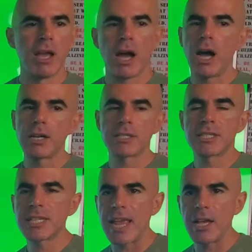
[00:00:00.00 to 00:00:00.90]
on
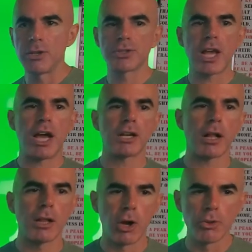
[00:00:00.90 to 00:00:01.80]
sales, on
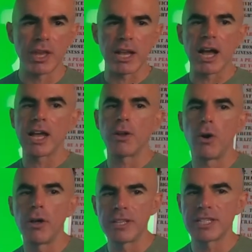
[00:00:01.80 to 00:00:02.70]
clothing, on
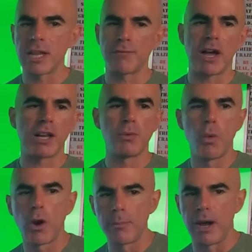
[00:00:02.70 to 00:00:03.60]
all this stuff, on
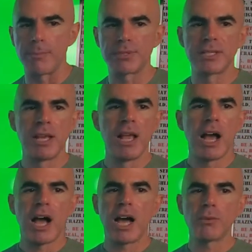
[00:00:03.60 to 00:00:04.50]
warm-ups,
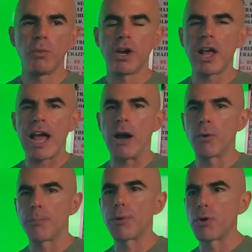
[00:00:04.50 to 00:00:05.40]
on what
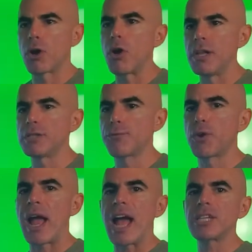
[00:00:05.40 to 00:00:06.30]
our protocol is
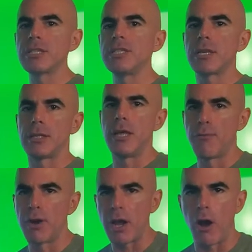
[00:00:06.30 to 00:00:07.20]
for actually
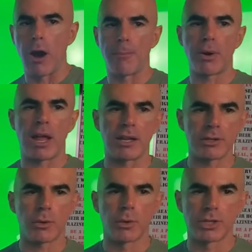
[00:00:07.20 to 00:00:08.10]
delivering our
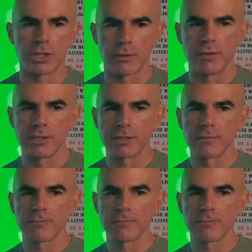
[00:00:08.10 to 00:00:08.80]
product or service.